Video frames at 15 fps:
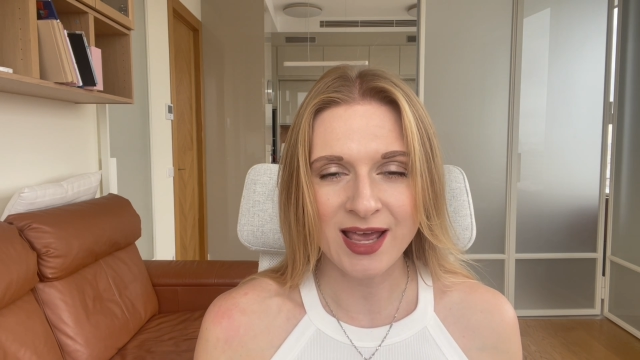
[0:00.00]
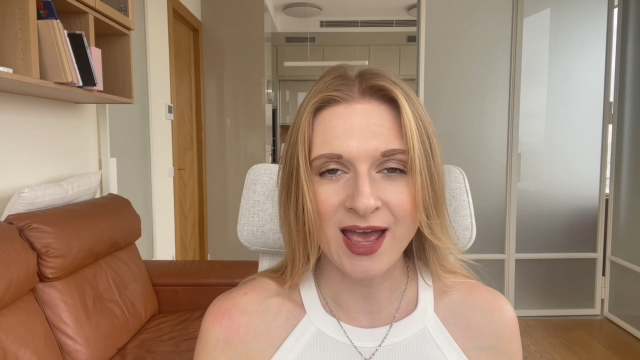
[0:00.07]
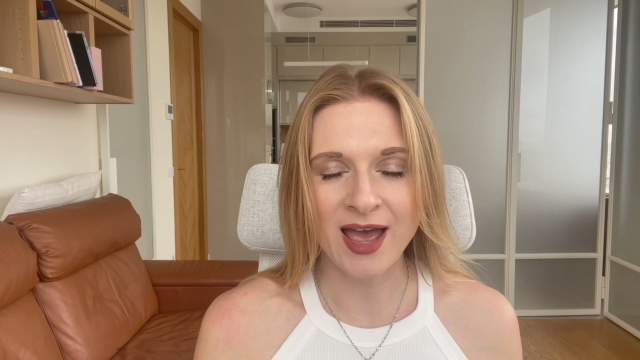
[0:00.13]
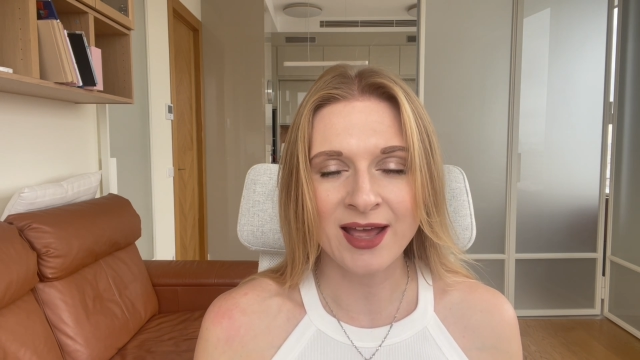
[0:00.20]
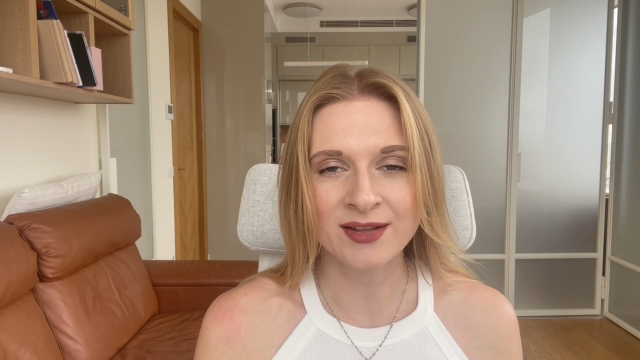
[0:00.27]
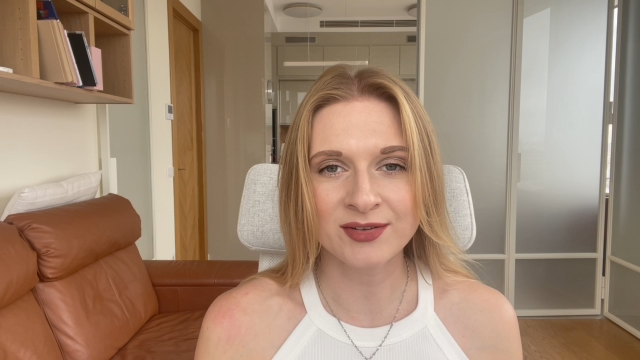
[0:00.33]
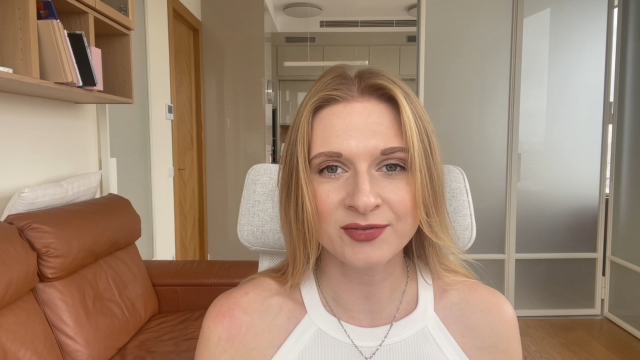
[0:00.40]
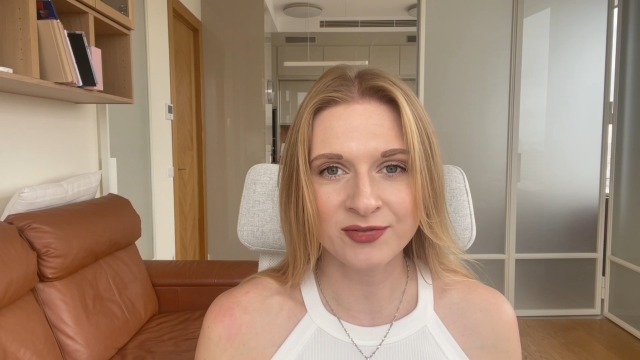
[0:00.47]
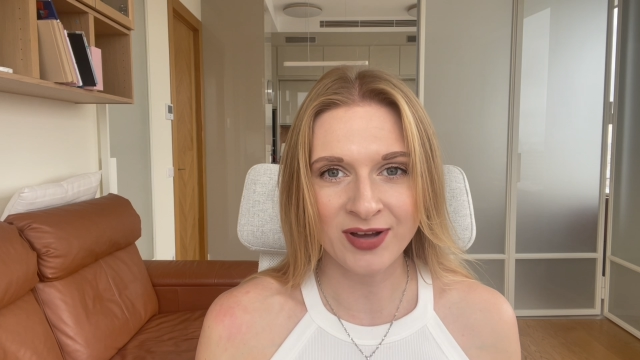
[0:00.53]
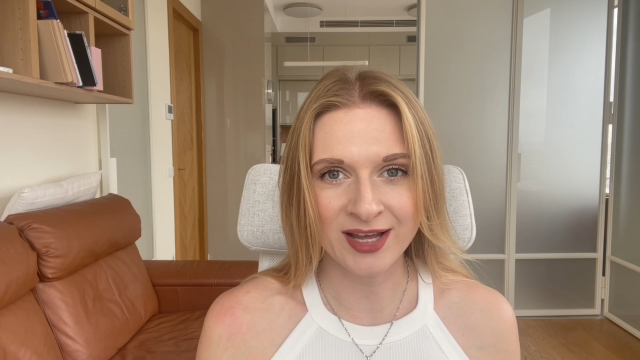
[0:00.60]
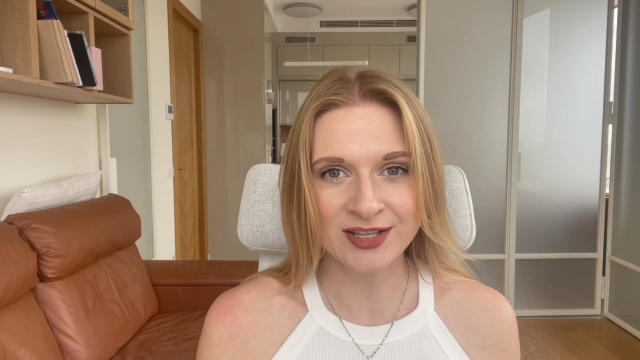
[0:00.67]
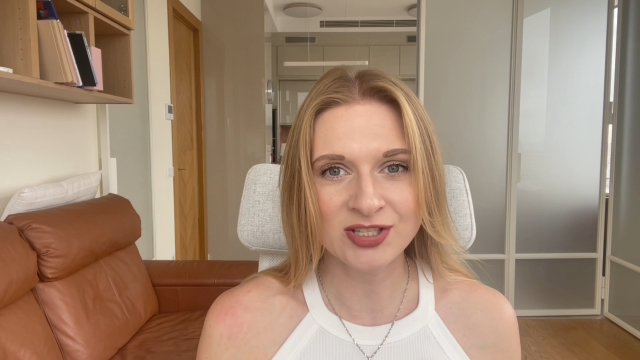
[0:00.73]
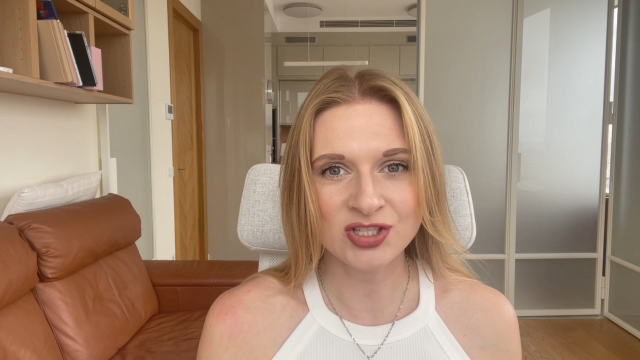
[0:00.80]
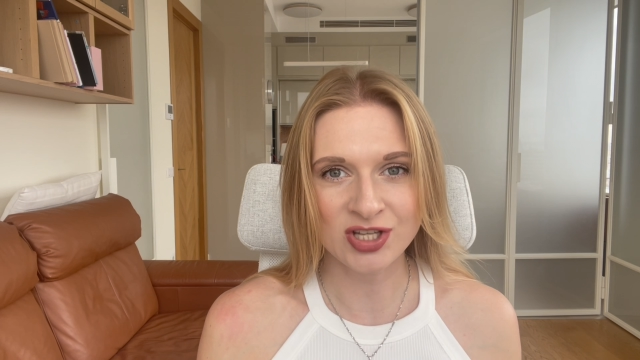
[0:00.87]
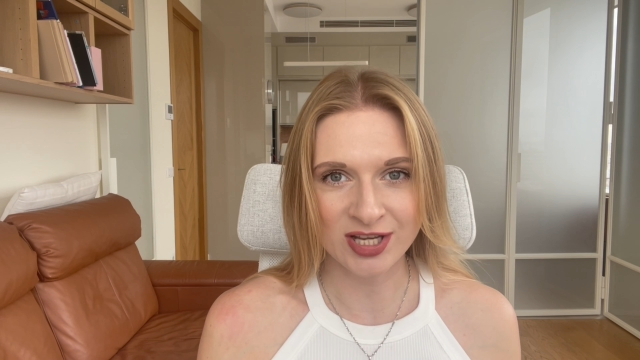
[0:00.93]
and
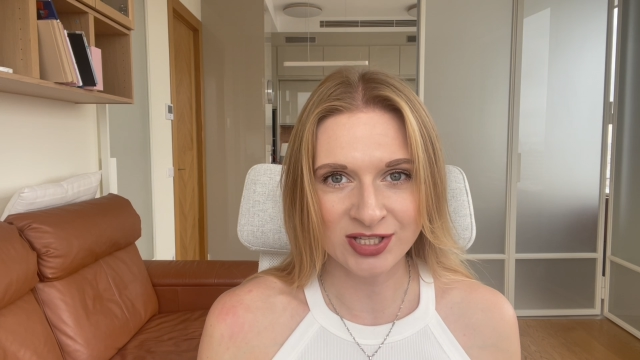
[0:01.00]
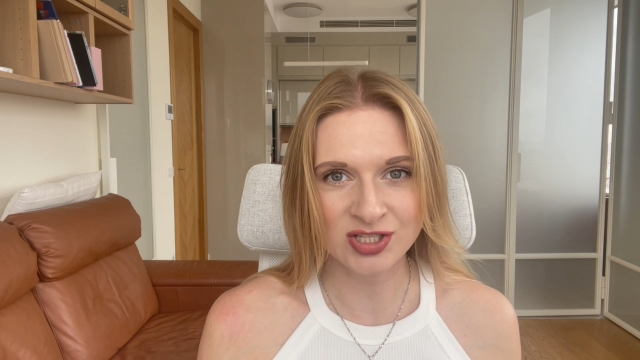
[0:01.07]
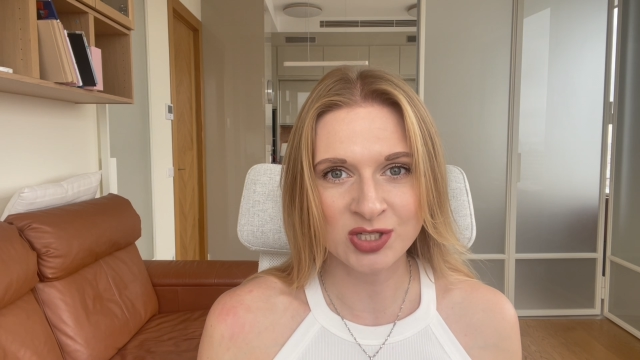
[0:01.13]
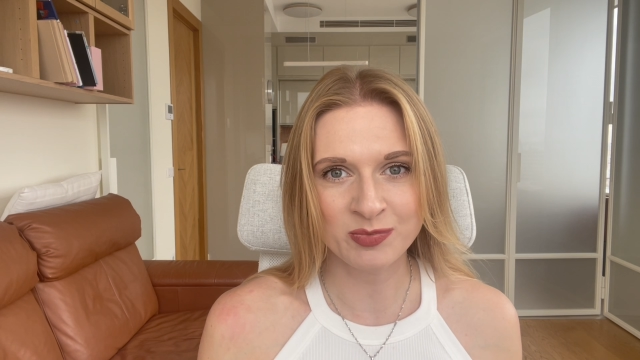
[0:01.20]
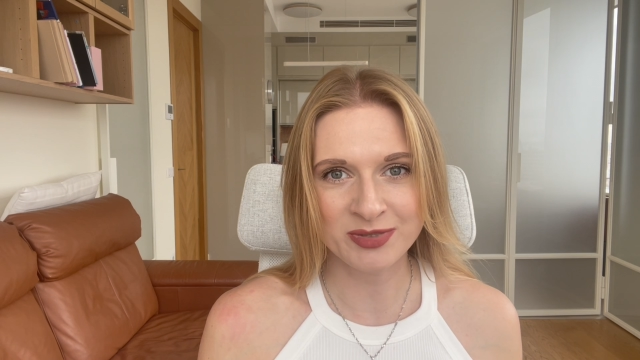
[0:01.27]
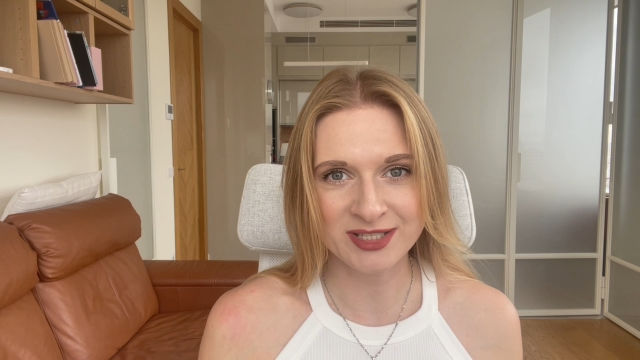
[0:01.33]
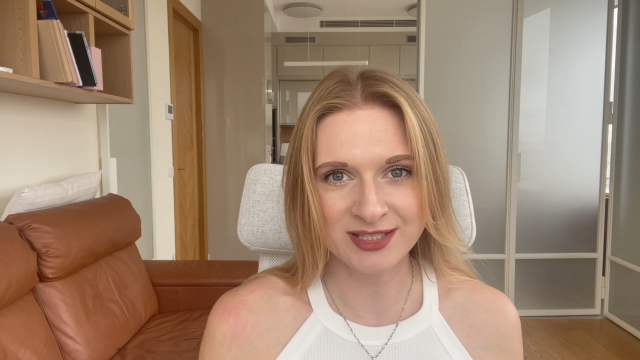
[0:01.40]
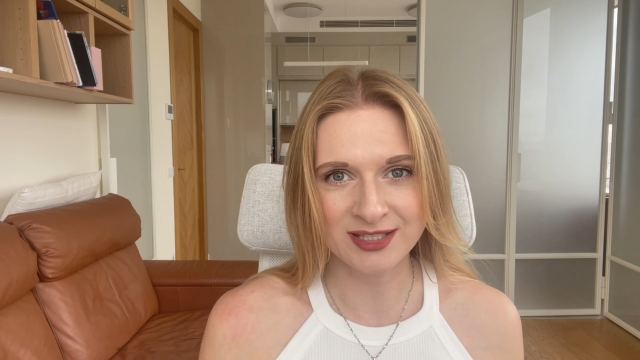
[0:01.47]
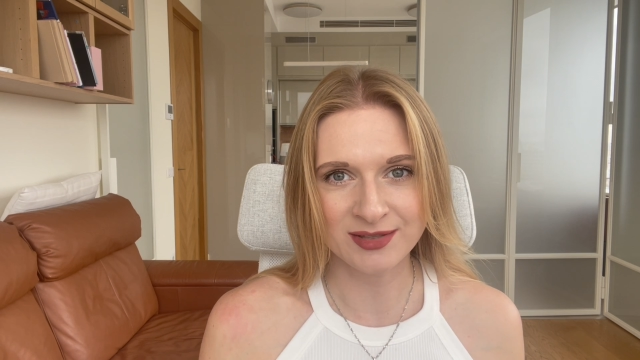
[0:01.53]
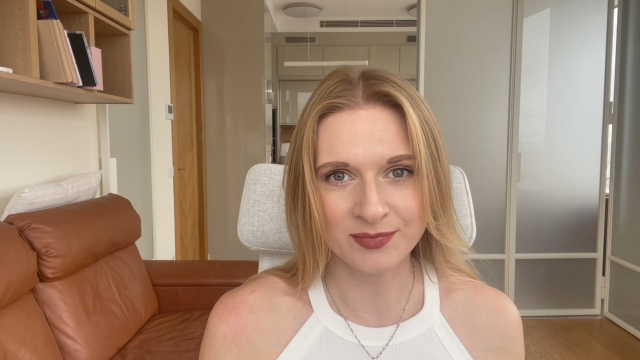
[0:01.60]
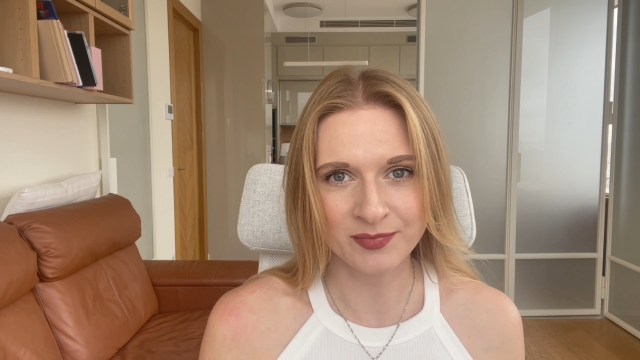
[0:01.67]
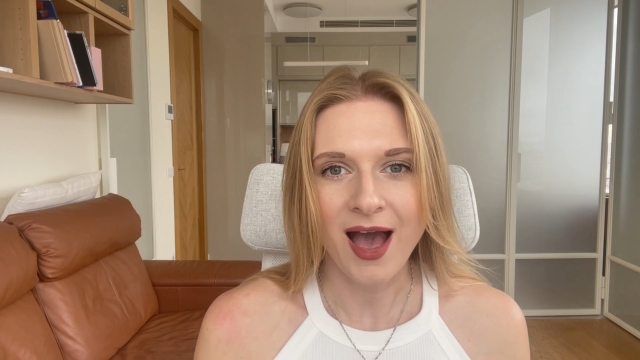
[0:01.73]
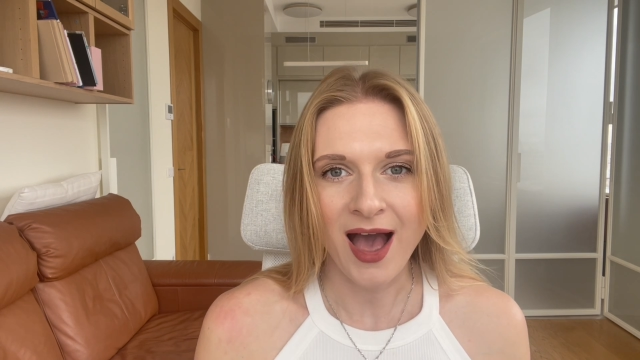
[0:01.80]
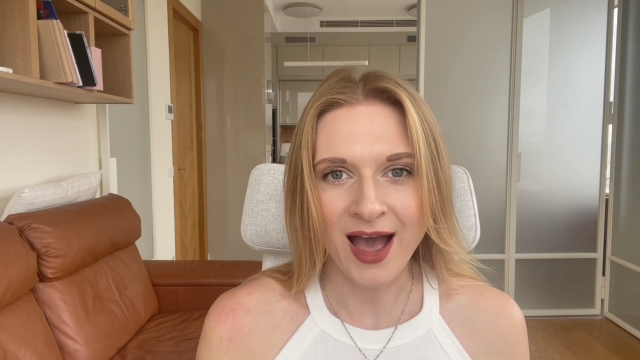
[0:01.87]
find ChatGPT.